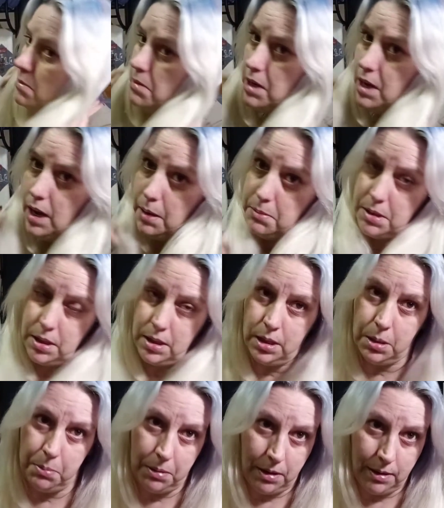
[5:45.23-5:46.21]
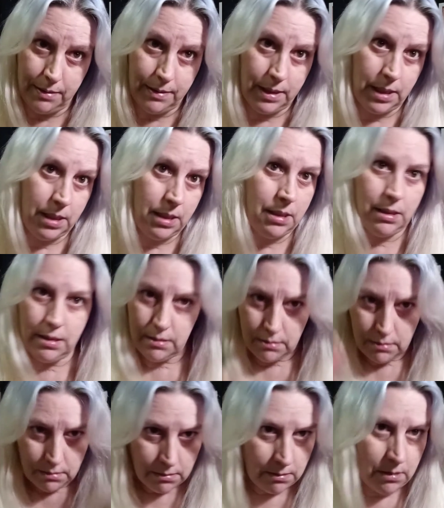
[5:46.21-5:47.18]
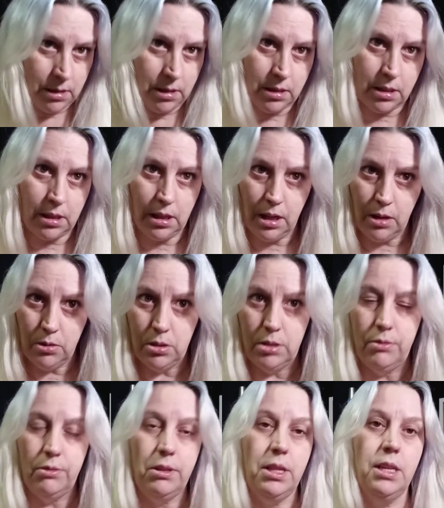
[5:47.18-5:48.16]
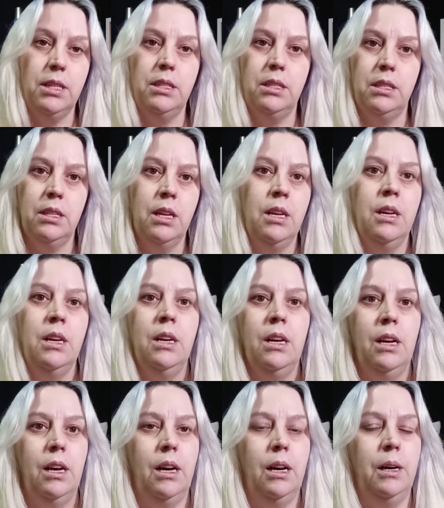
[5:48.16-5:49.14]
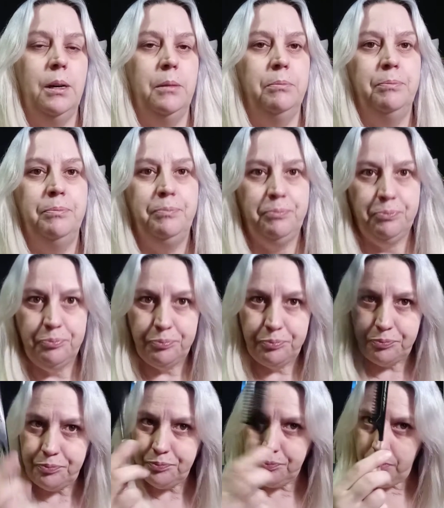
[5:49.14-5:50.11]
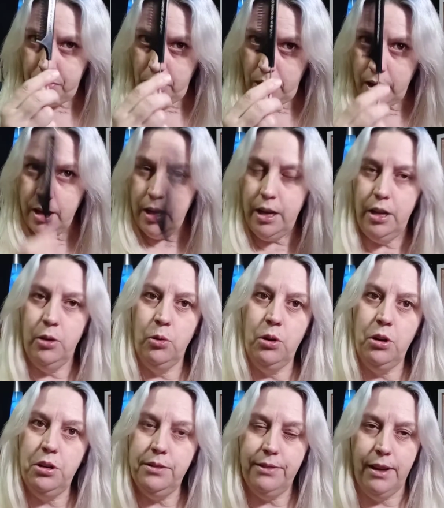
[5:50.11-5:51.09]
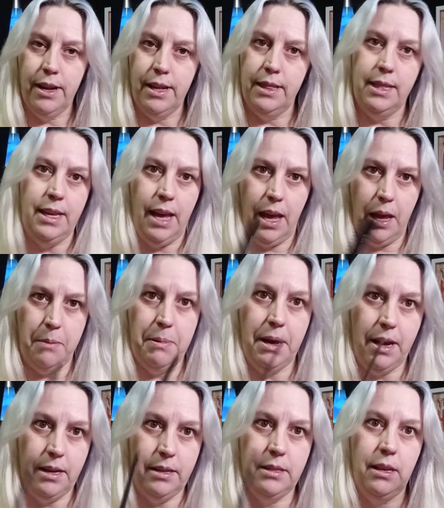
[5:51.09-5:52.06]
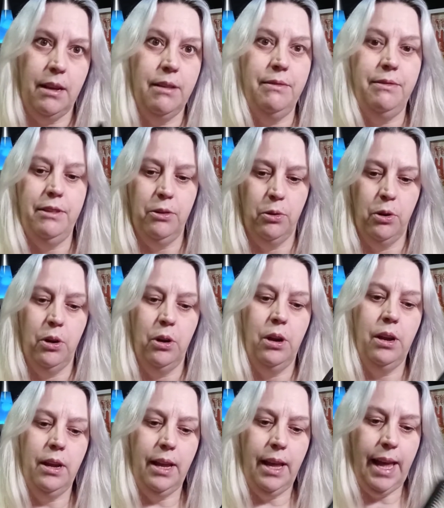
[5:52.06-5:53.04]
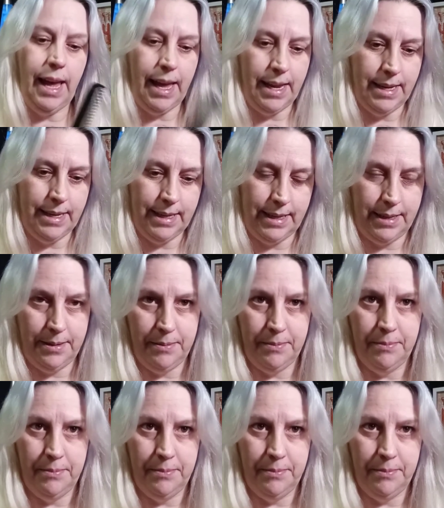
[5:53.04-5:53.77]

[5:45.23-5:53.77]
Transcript: to be absolutely perfect, just close for this. In order to find the apex of your head,